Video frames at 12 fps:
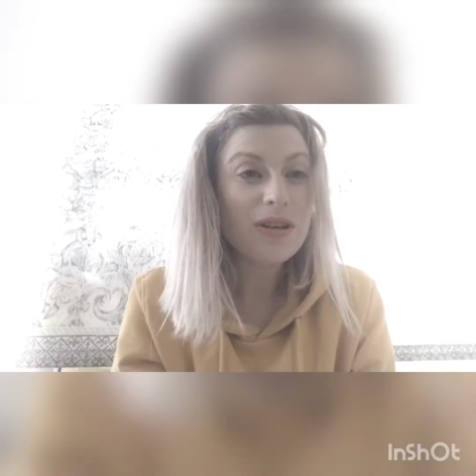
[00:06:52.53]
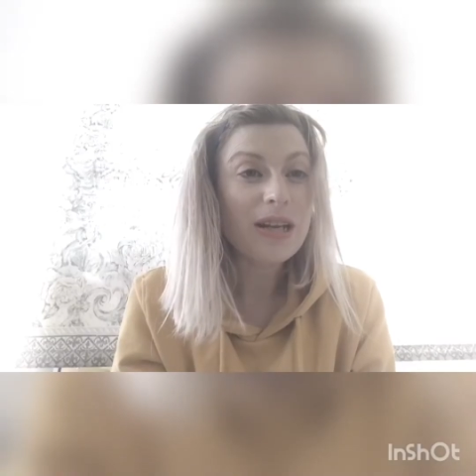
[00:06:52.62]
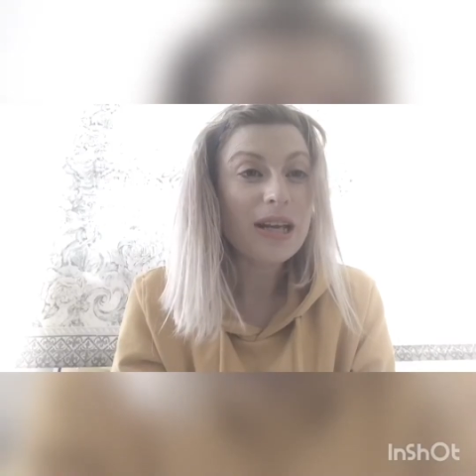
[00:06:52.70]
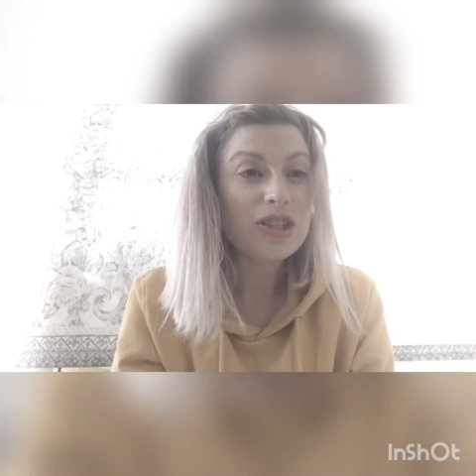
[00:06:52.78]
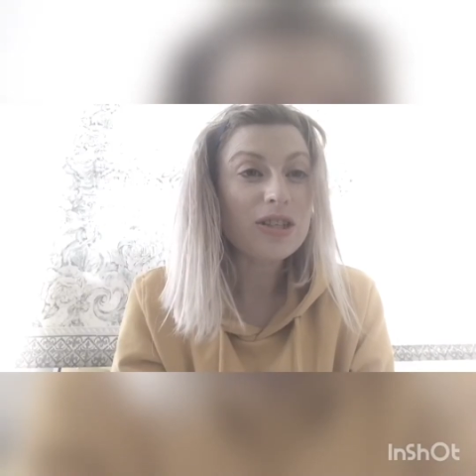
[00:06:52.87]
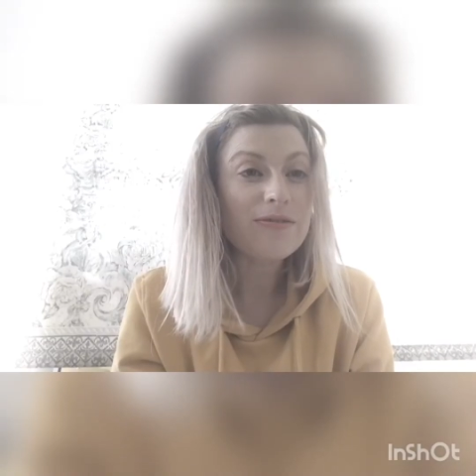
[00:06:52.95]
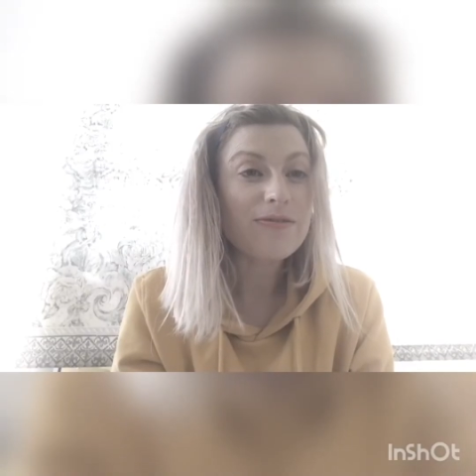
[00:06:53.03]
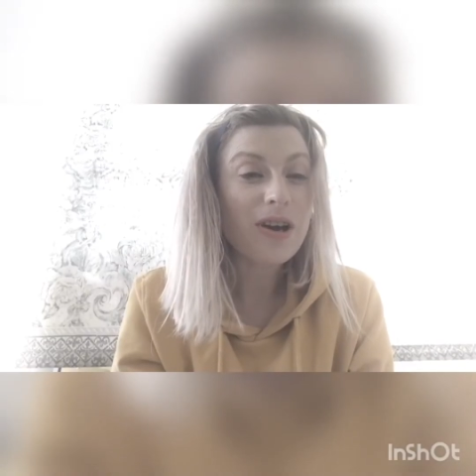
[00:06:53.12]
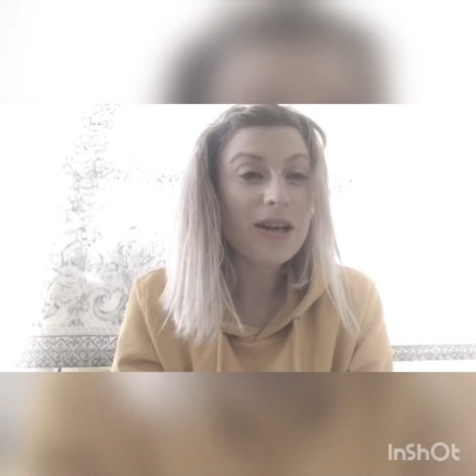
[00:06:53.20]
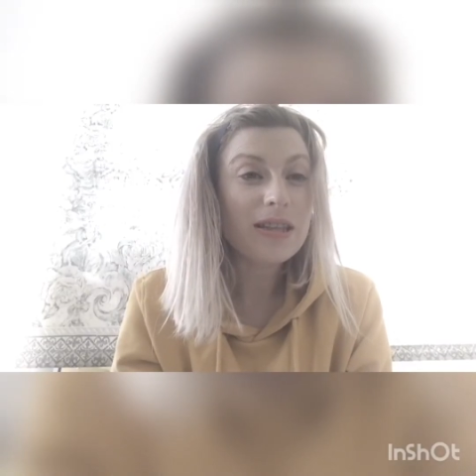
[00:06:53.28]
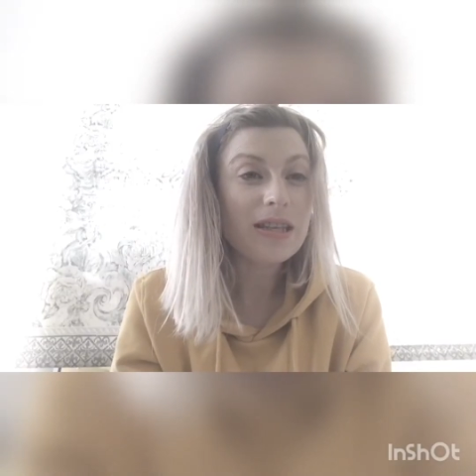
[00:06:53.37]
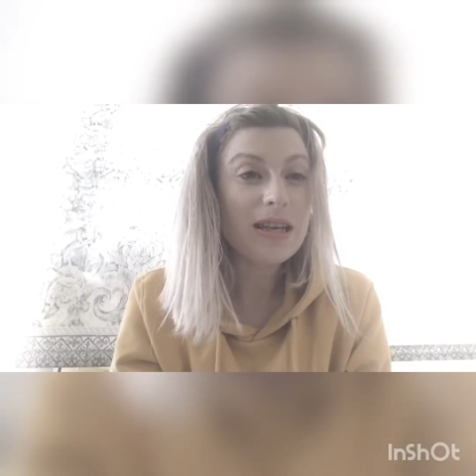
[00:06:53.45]
can actually
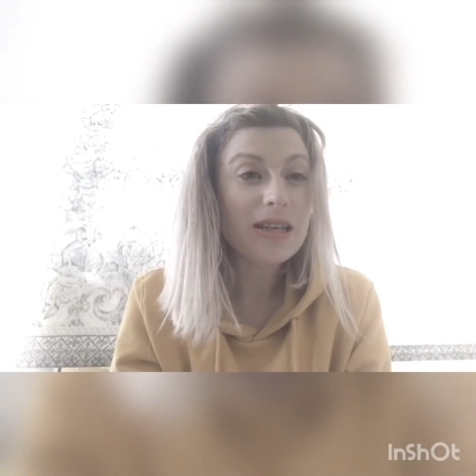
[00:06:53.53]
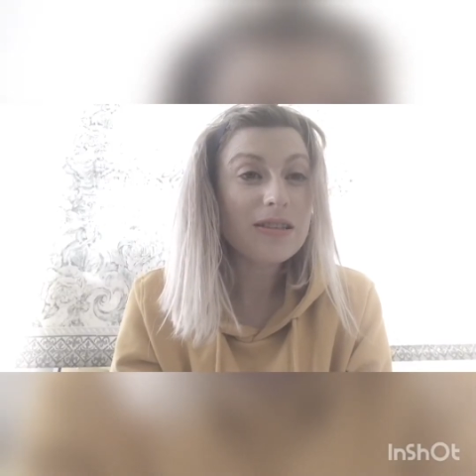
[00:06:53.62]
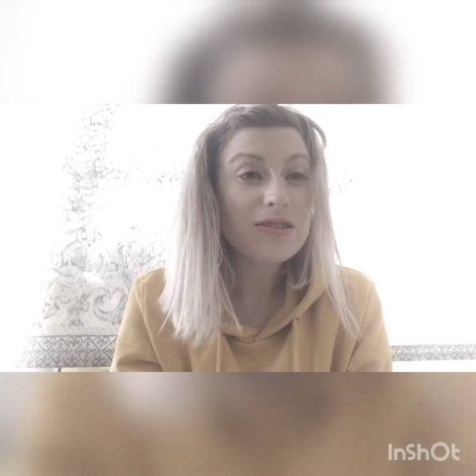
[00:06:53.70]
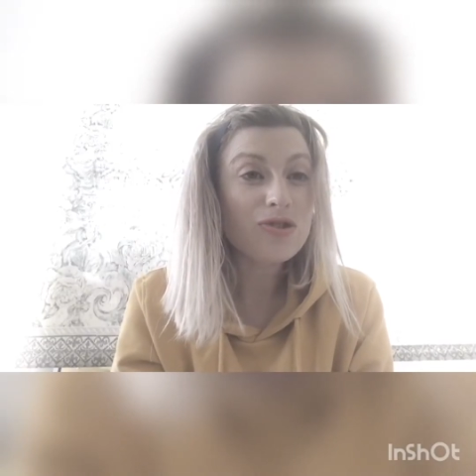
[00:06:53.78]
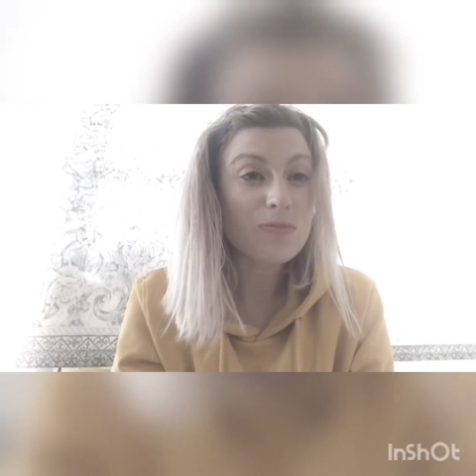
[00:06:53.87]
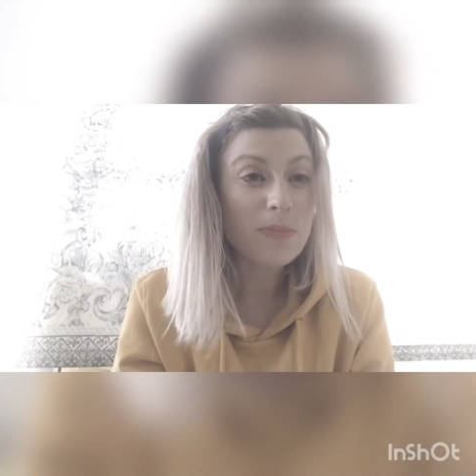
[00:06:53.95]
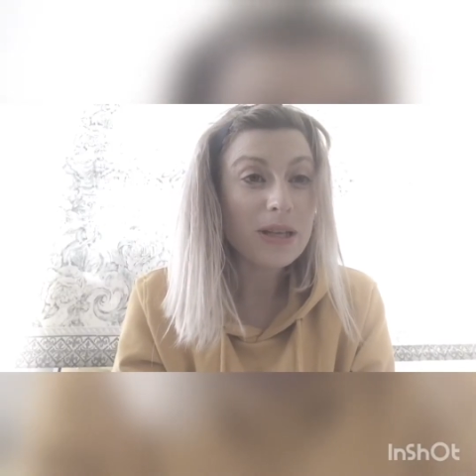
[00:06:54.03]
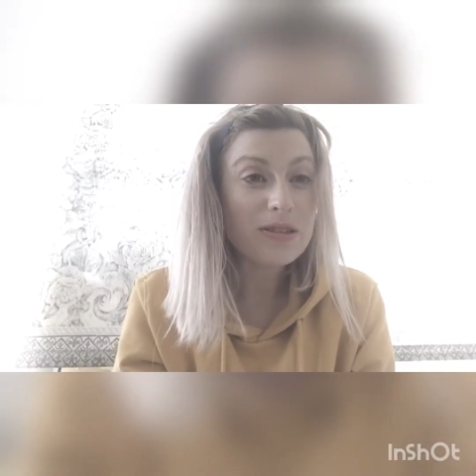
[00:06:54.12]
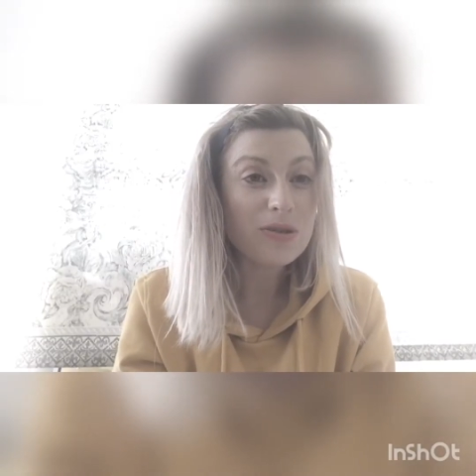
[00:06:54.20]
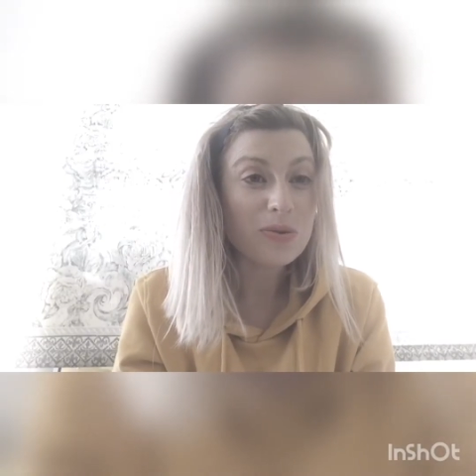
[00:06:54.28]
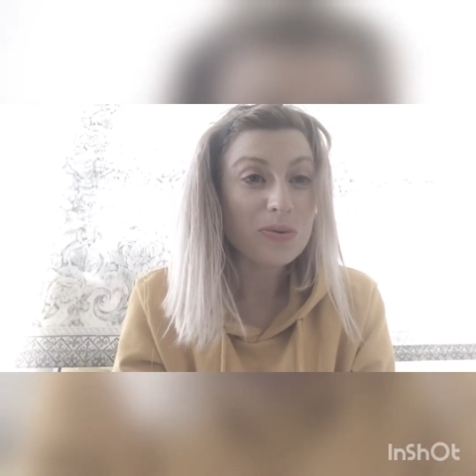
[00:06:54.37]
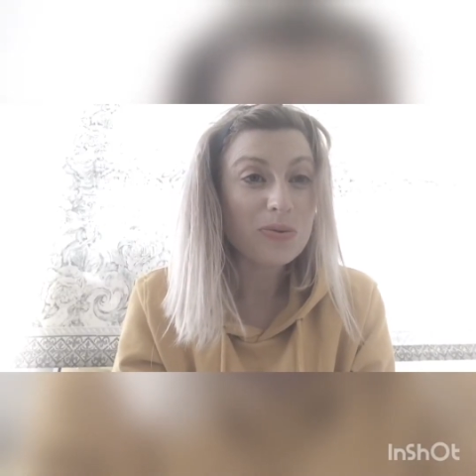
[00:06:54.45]
find the
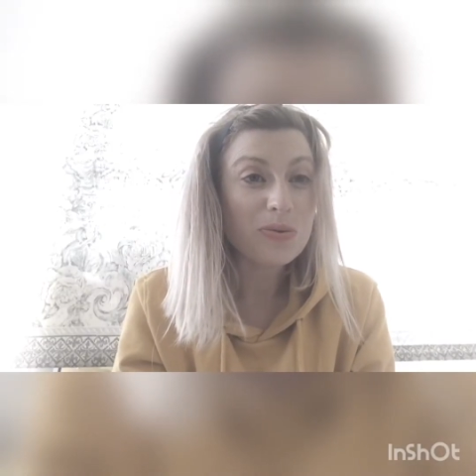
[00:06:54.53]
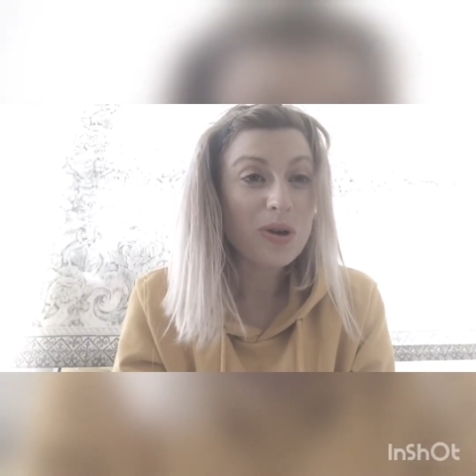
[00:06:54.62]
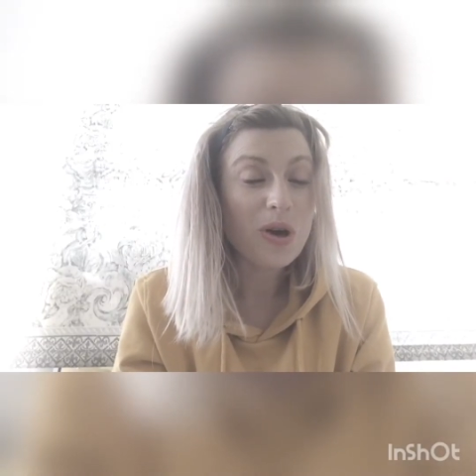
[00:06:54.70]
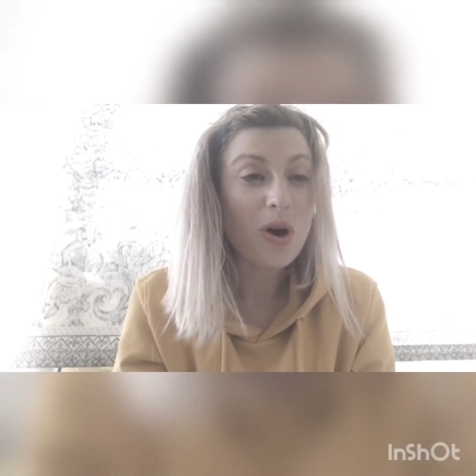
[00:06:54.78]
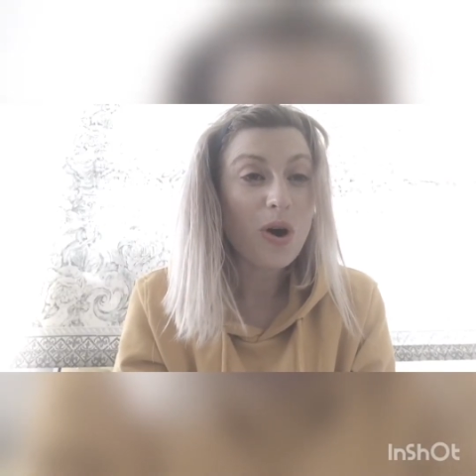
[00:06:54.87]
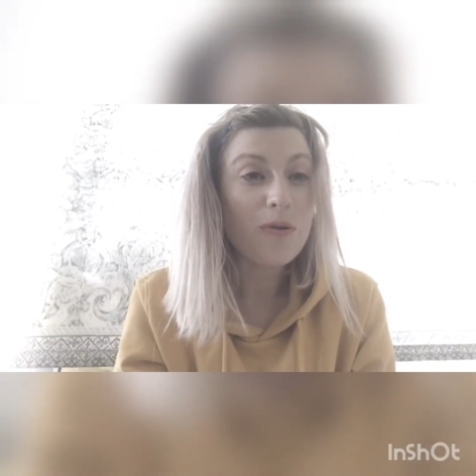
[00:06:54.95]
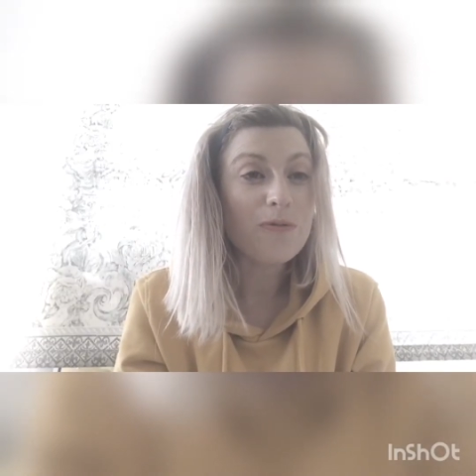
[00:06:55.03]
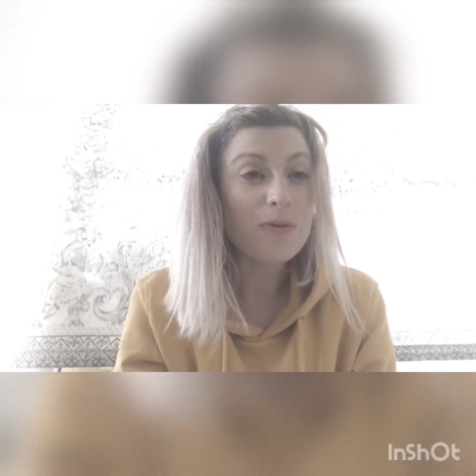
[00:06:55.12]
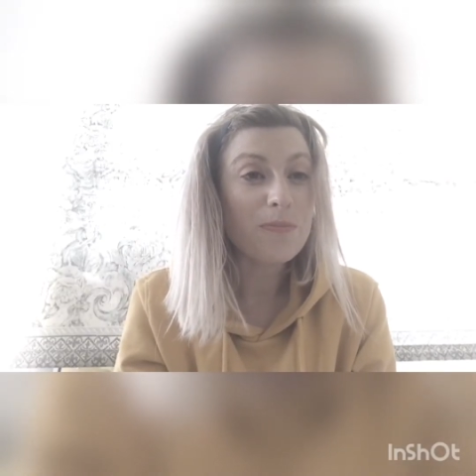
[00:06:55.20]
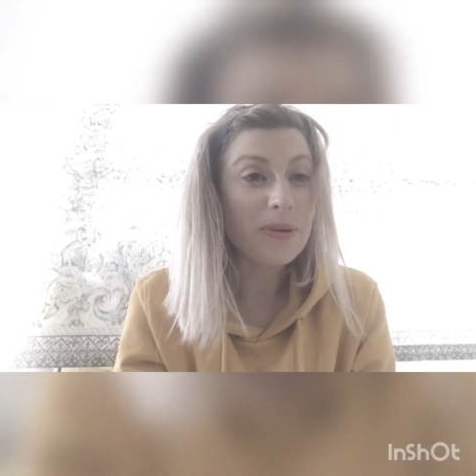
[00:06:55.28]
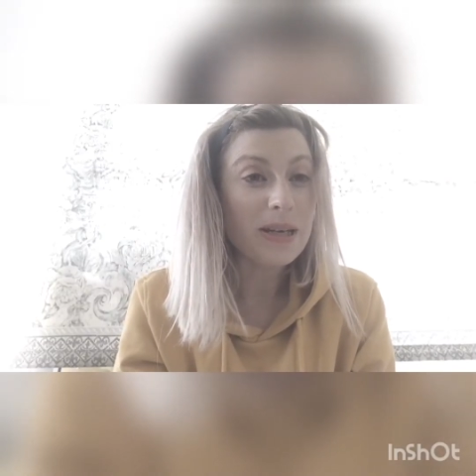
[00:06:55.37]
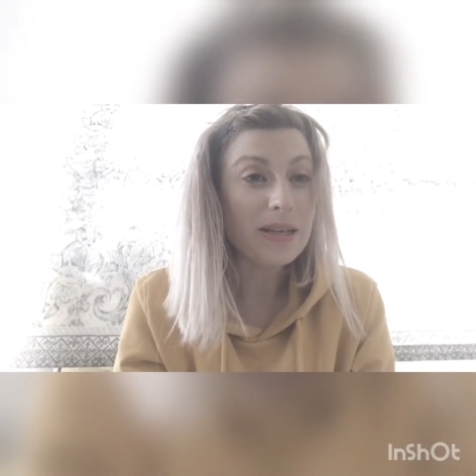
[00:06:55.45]
instrumental of
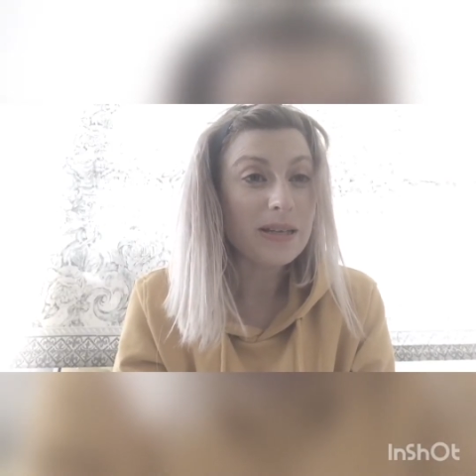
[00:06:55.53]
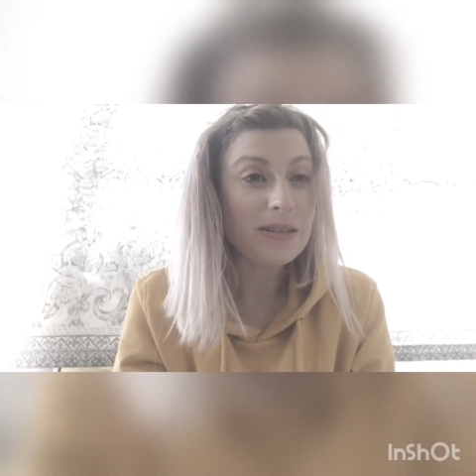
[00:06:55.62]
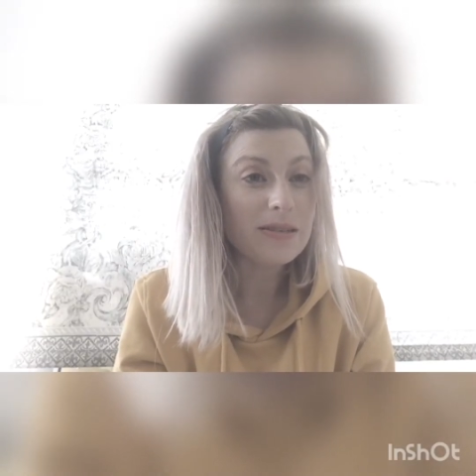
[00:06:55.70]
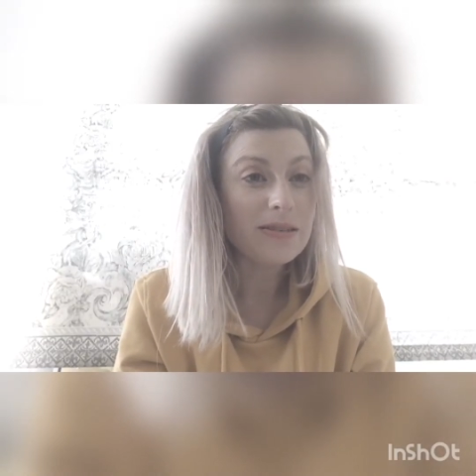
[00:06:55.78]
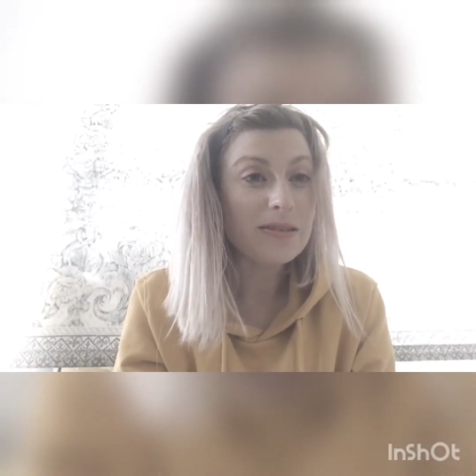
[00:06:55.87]
the beat.